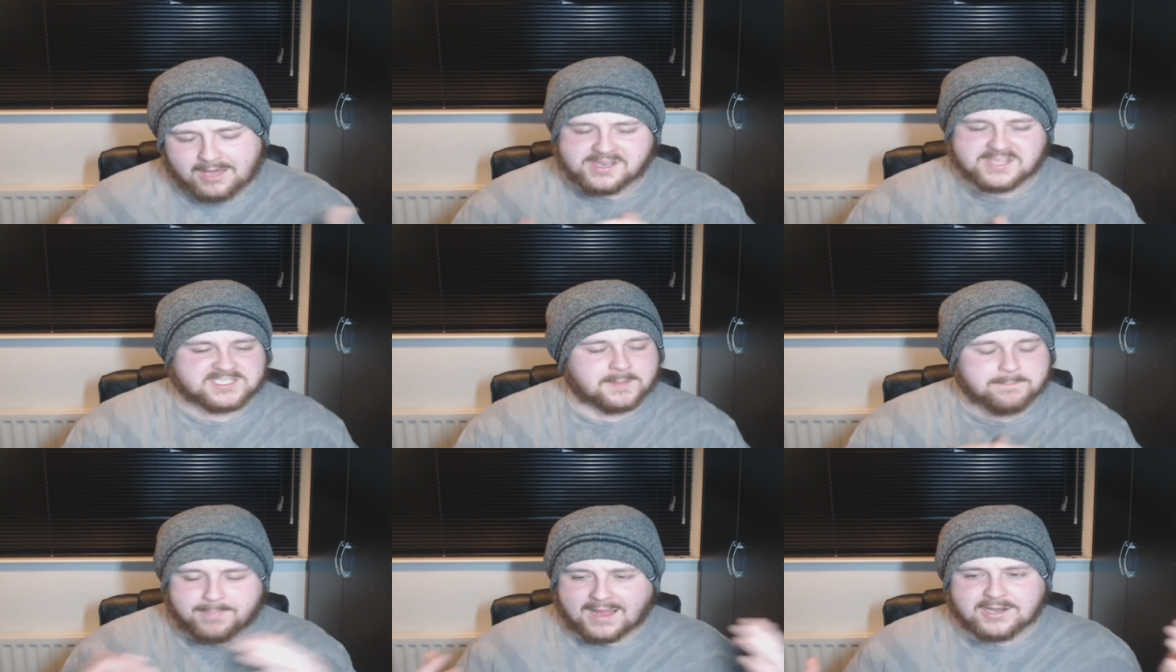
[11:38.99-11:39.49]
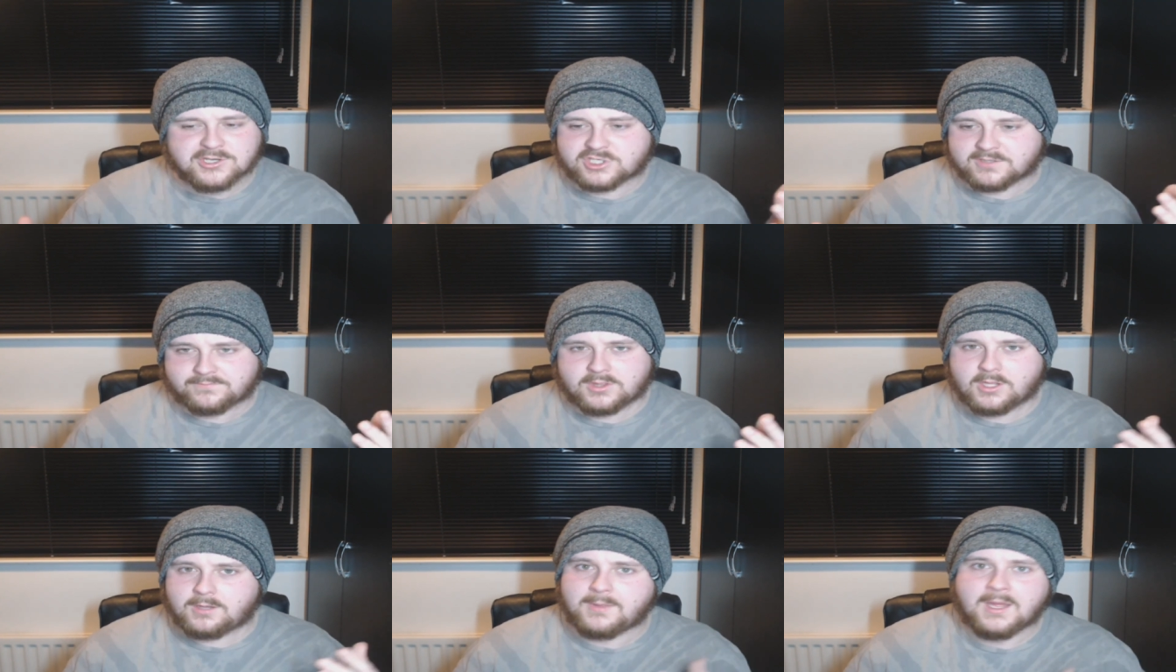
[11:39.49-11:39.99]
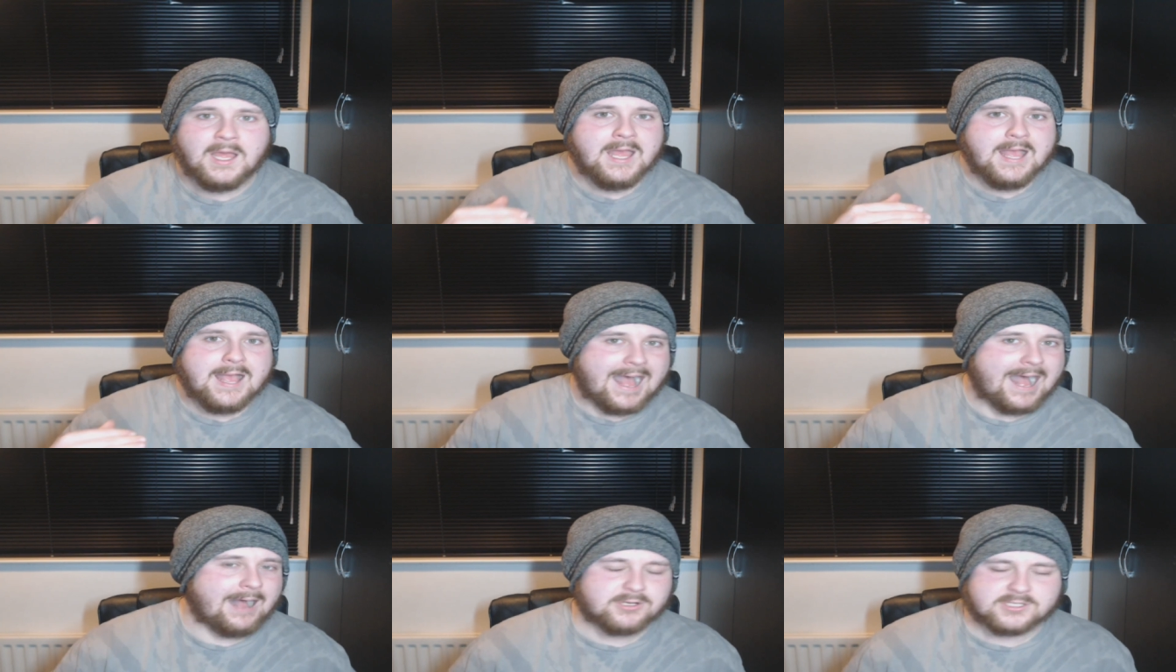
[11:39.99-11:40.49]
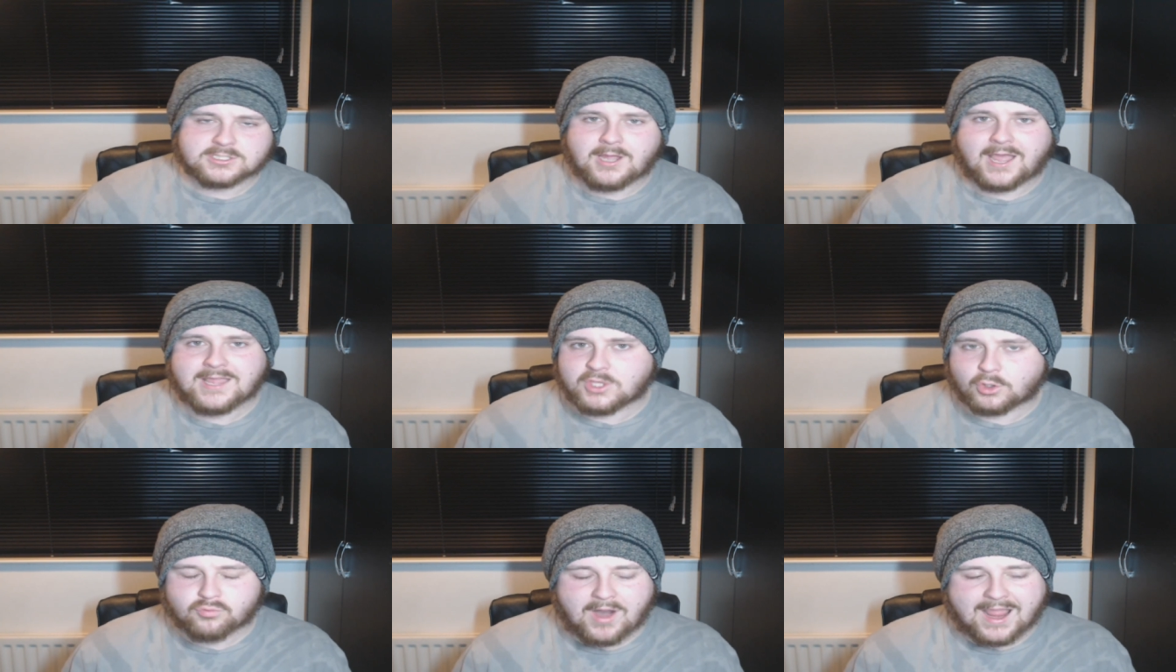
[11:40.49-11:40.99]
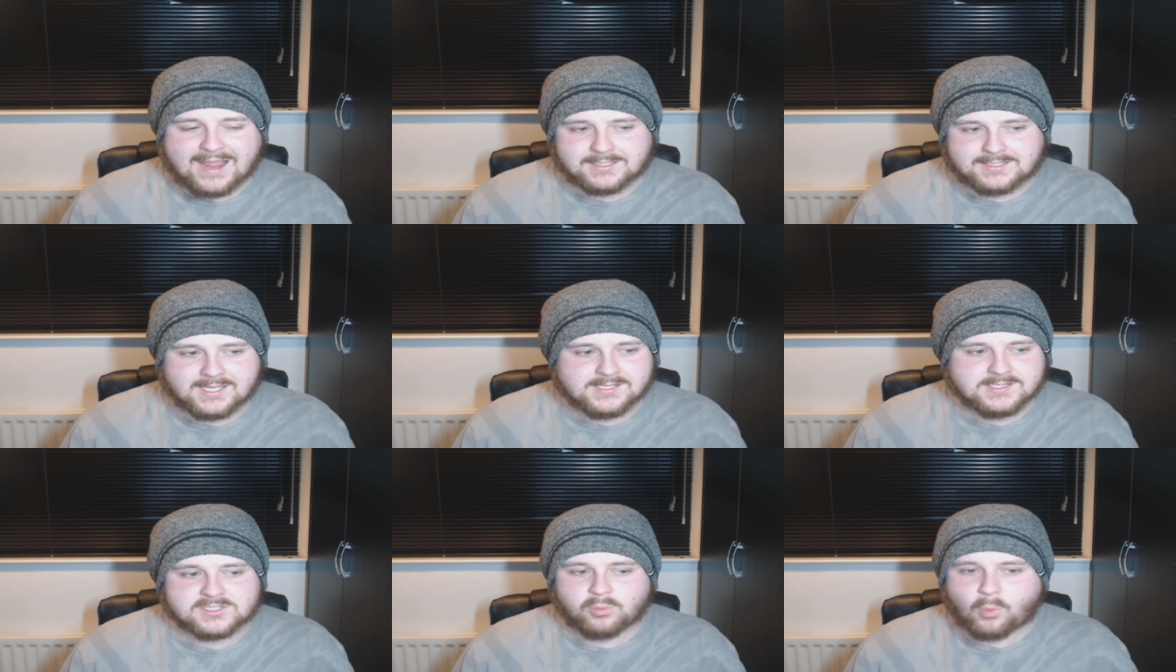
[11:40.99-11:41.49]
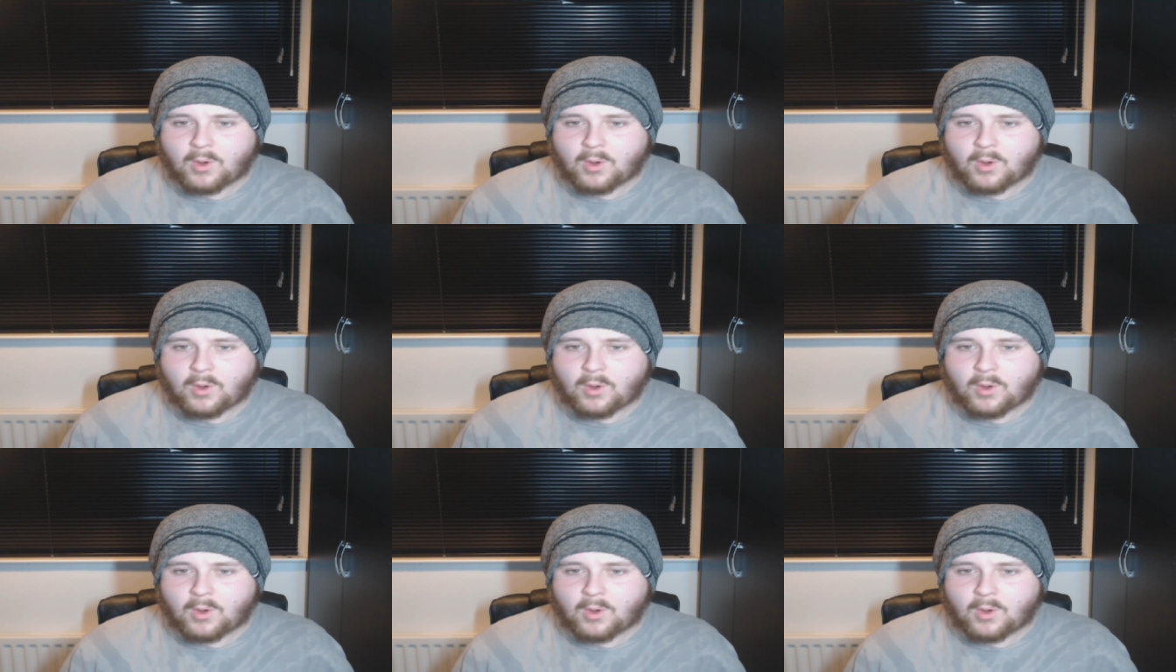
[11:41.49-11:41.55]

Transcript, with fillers: There's a bunch of them outside the rankings